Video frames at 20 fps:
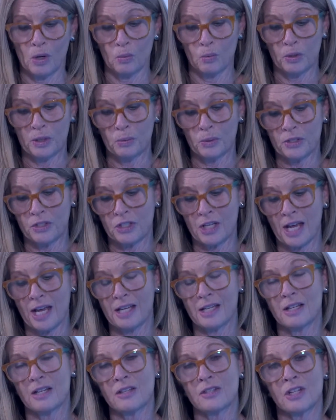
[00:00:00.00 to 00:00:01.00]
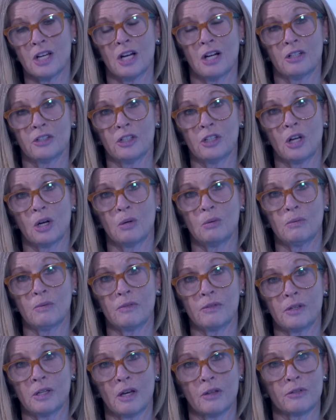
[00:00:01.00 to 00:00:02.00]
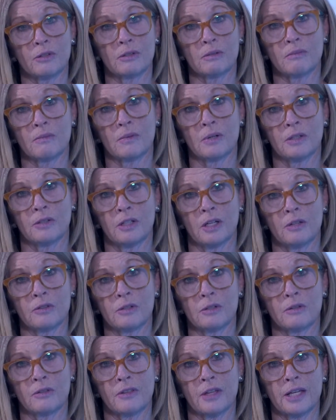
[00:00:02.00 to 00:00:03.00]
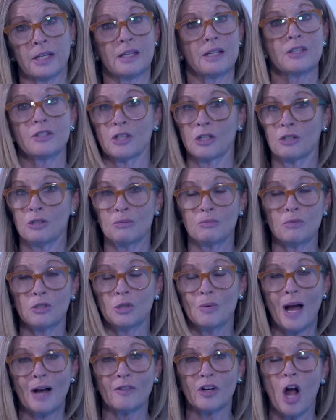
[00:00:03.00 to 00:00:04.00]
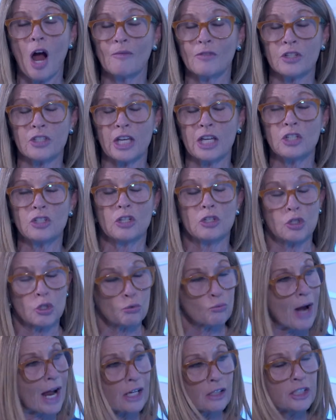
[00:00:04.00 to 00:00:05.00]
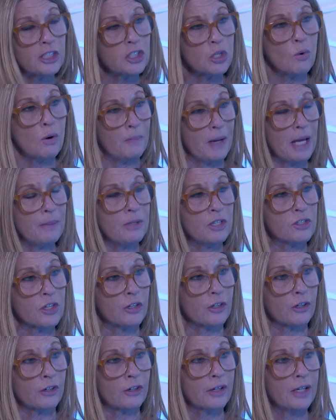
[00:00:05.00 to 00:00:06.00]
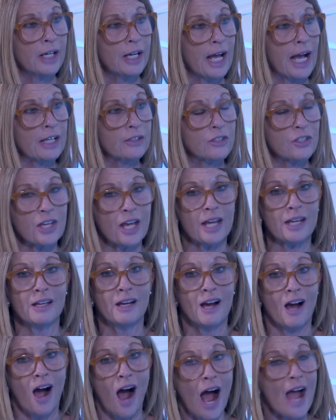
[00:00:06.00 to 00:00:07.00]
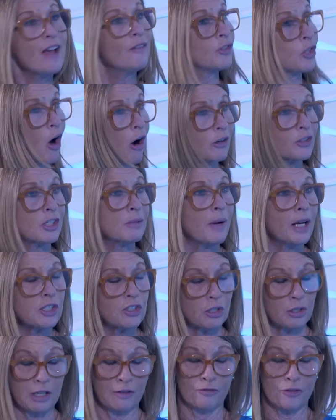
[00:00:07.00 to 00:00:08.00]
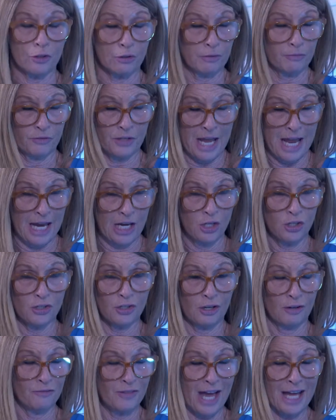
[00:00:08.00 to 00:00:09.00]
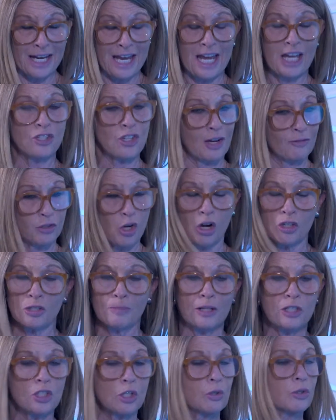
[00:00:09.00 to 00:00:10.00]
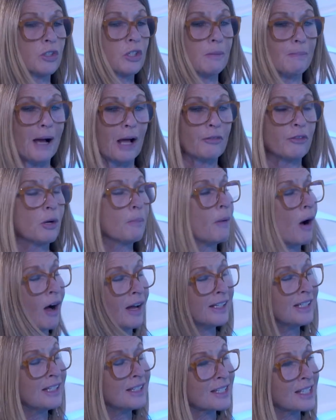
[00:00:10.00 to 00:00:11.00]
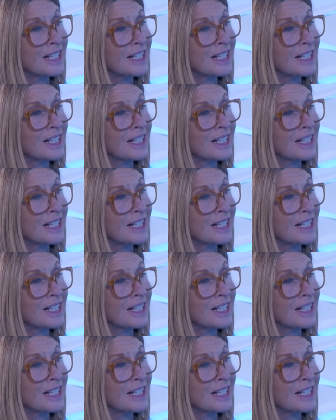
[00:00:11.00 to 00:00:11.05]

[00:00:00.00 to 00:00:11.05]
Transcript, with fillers: we would say is, you know, the other, the other thing is you, you have a conversation directly to a babysitter and say, I have talked to my children, if they're age of that age, I've talked to my children about their bodies,